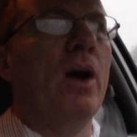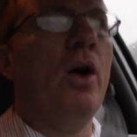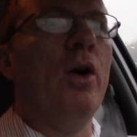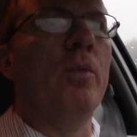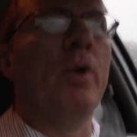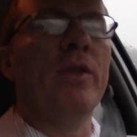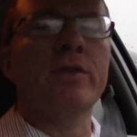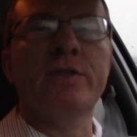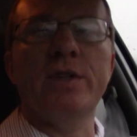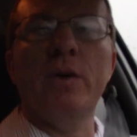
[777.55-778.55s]
oh,
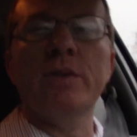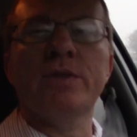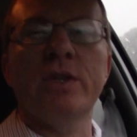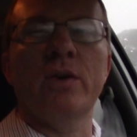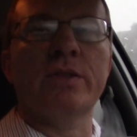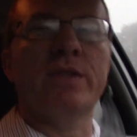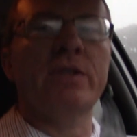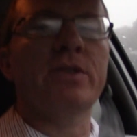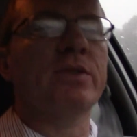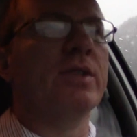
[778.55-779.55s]
brother so and so or
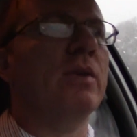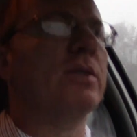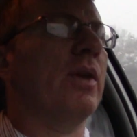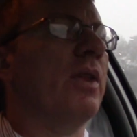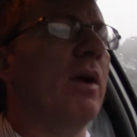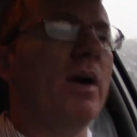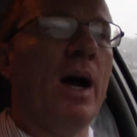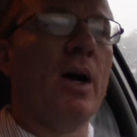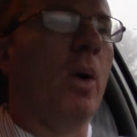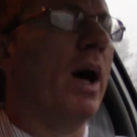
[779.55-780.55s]
sister so and so, they're
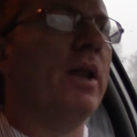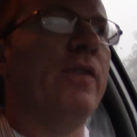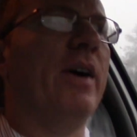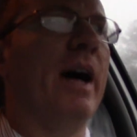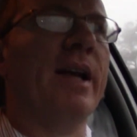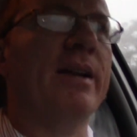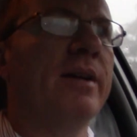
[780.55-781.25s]
not qualified.